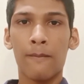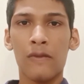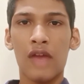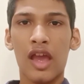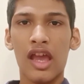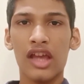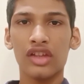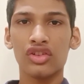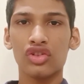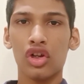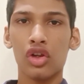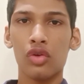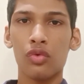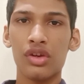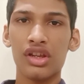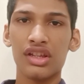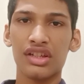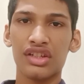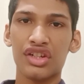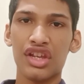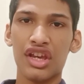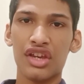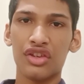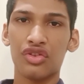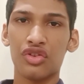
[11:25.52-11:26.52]
As always,
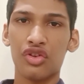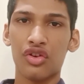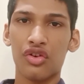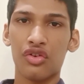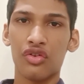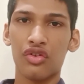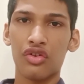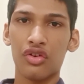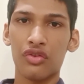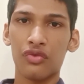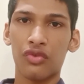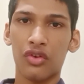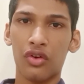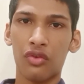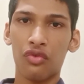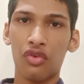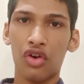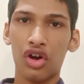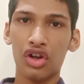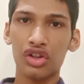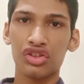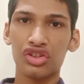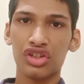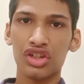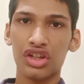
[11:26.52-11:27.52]
thank you everyone for
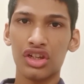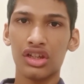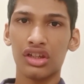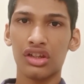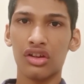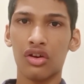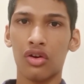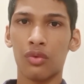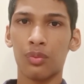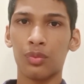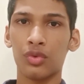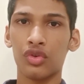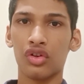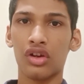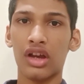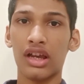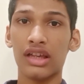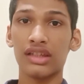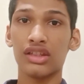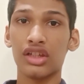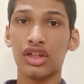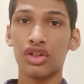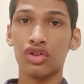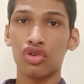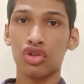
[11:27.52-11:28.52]
watching. Hope you guys
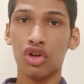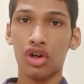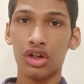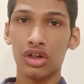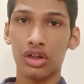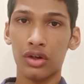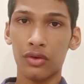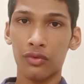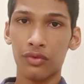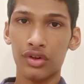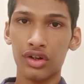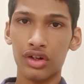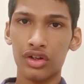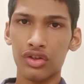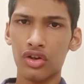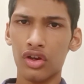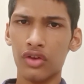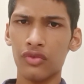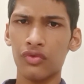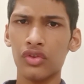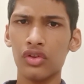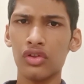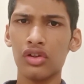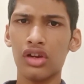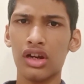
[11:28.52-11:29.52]
enjoyed the video. If
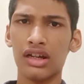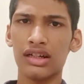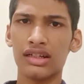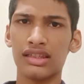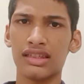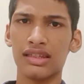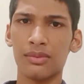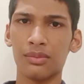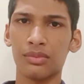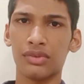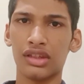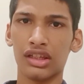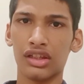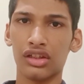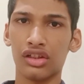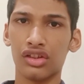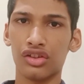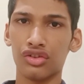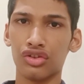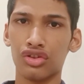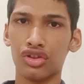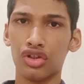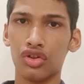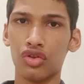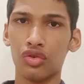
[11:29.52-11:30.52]
you learned something
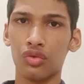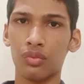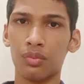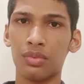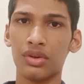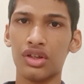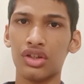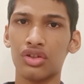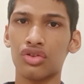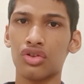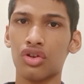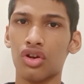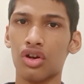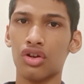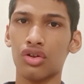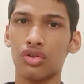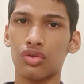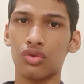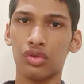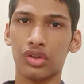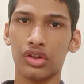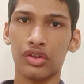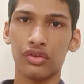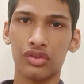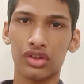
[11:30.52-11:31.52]
new, be sure to
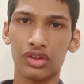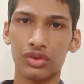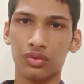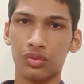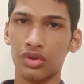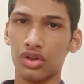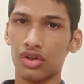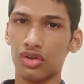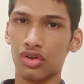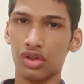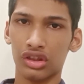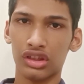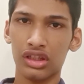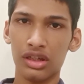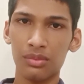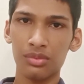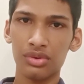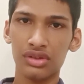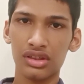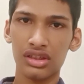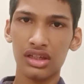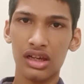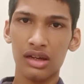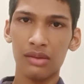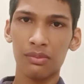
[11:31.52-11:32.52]
give this video a thumbs
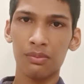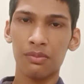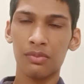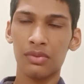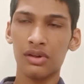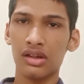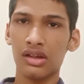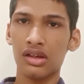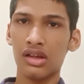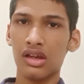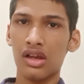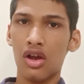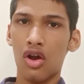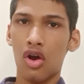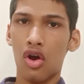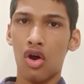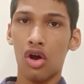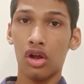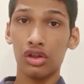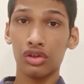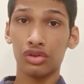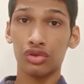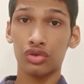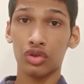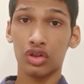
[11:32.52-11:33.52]
up.
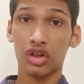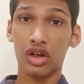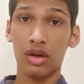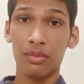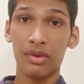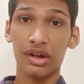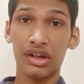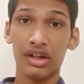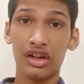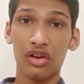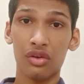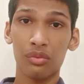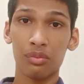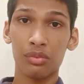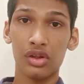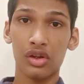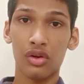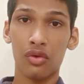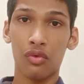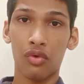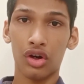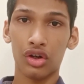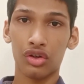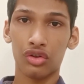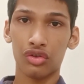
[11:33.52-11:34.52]
Also comment down below
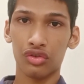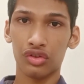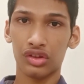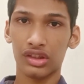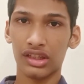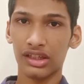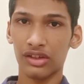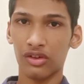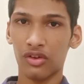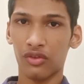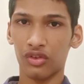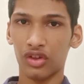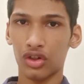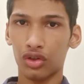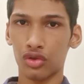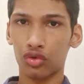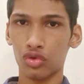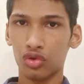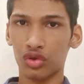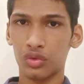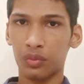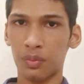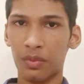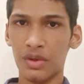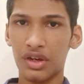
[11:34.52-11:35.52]
what do you think of the
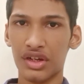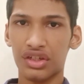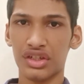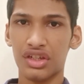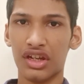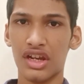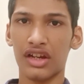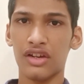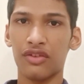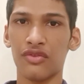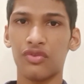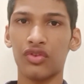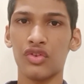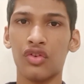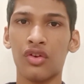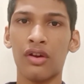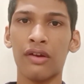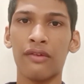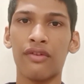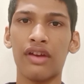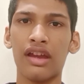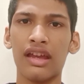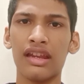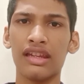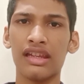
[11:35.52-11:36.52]
toothpaste, and if you have
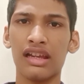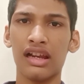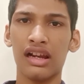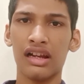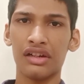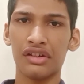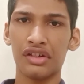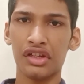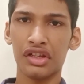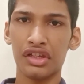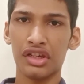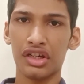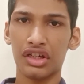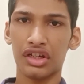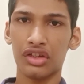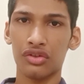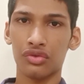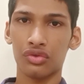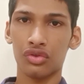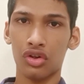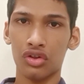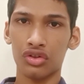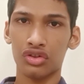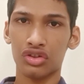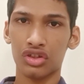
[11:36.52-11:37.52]
any alternatives
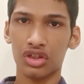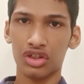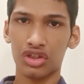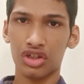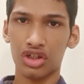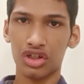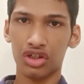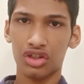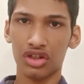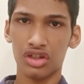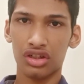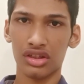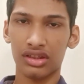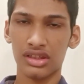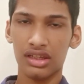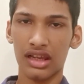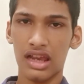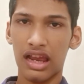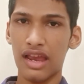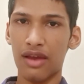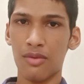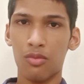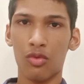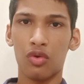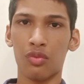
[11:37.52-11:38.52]
or suggestions, I
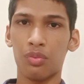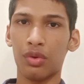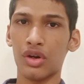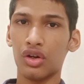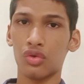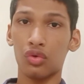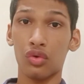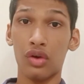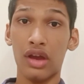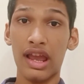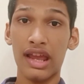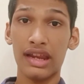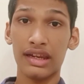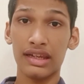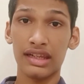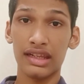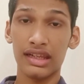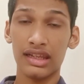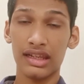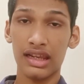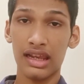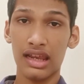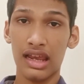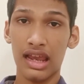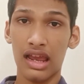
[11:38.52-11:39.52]
am open to
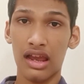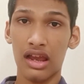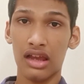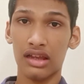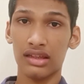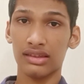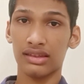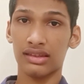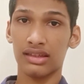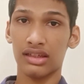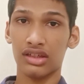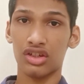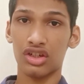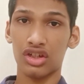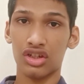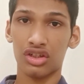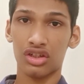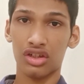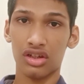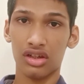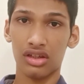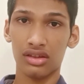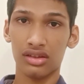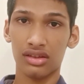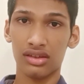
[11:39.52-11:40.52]
any
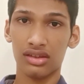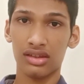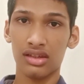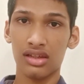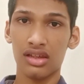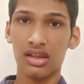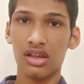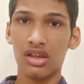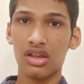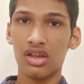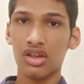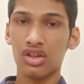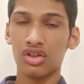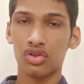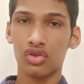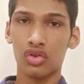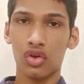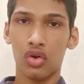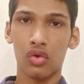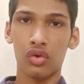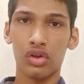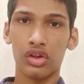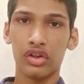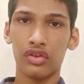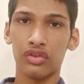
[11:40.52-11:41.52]
suggestions, so
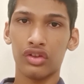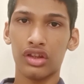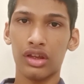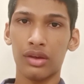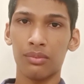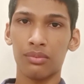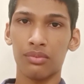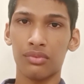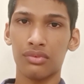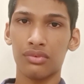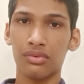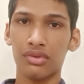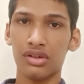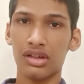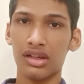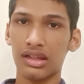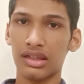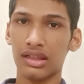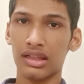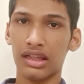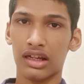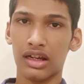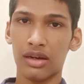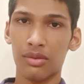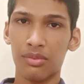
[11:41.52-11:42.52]
leave them in
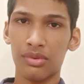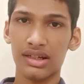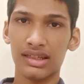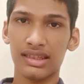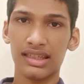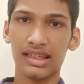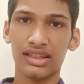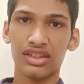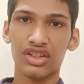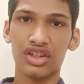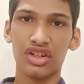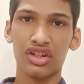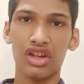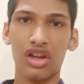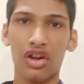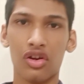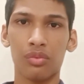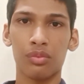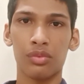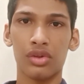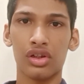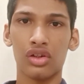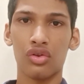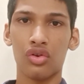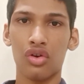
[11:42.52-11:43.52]
the comment section down
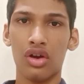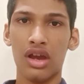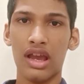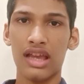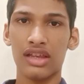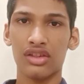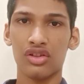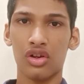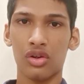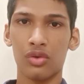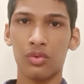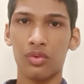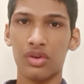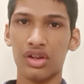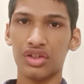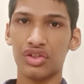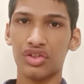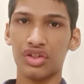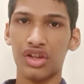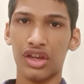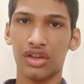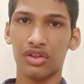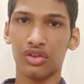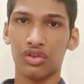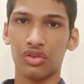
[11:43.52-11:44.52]
below. As always,
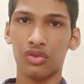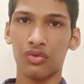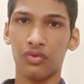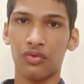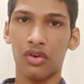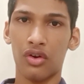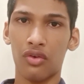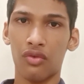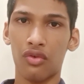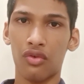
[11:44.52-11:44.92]
thank you for